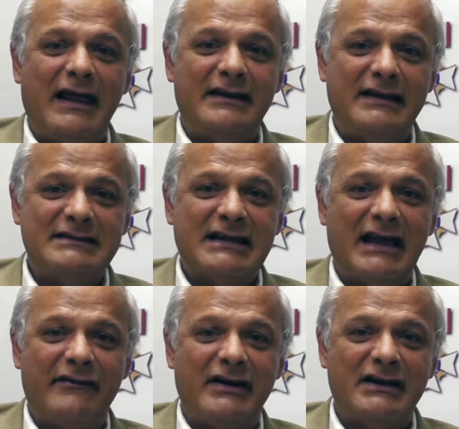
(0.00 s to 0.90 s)
that this
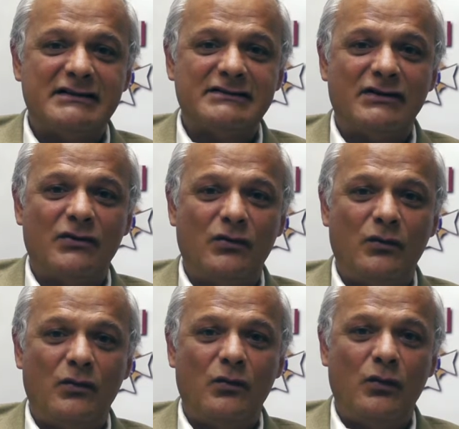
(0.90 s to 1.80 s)
evidence
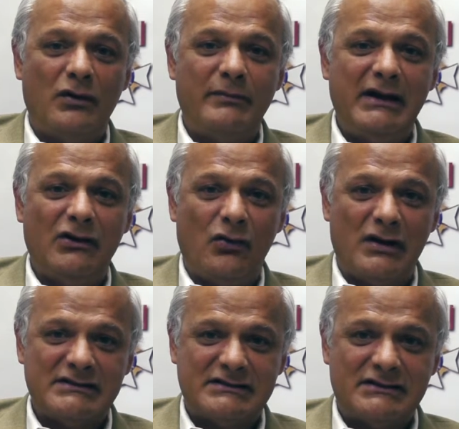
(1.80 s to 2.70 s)
will be
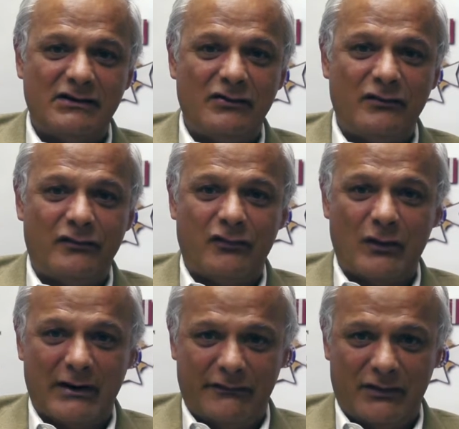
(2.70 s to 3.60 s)
lost
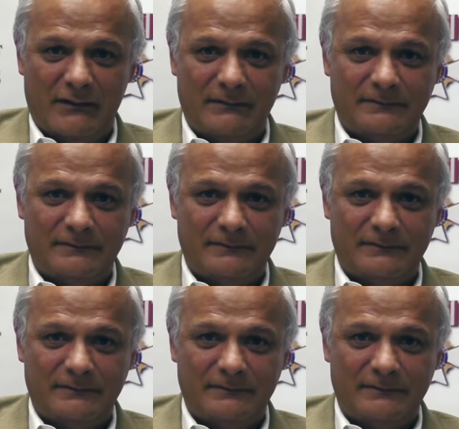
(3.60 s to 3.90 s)
forever.